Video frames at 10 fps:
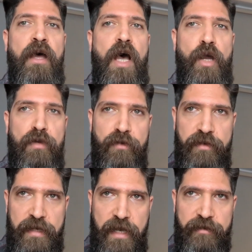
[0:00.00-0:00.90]

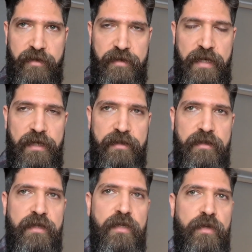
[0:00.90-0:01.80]
However, he has
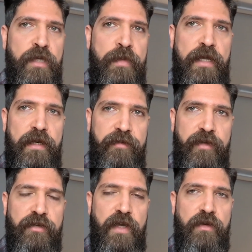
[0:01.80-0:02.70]
created a new email,
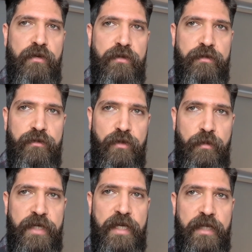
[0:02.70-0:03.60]
etc., in order to
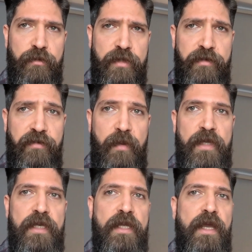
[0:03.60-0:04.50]
communicate with his
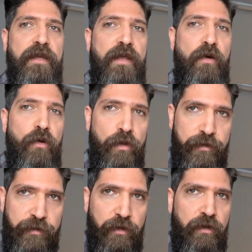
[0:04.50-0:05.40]
family and
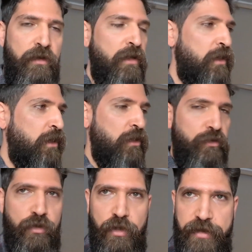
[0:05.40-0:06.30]
also
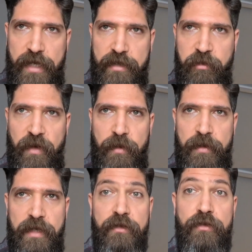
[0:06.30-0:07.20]
to contact
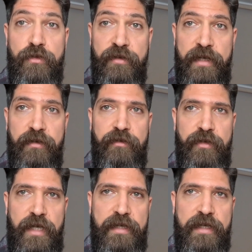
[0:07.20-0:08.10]
probably the Duran
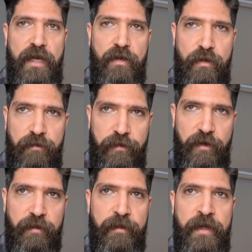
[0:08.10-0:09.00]
so that he can
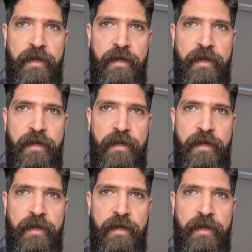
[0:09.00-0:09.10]
confirm